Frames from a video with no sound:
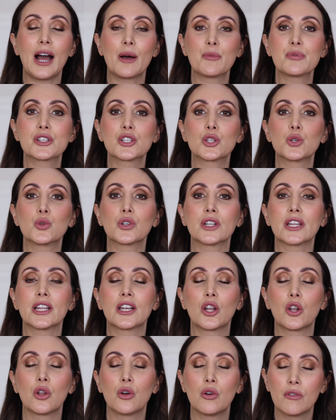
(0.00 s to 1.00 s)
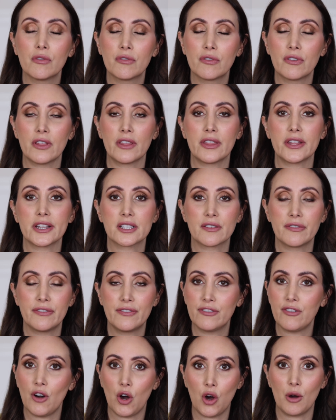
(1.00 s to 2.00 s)
absolutely love this
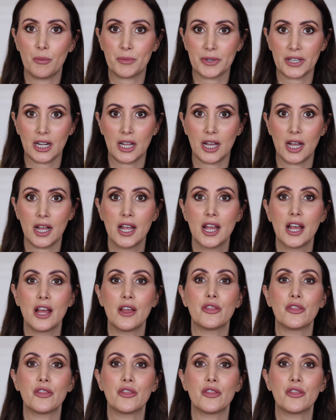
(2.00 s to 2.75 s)
formula.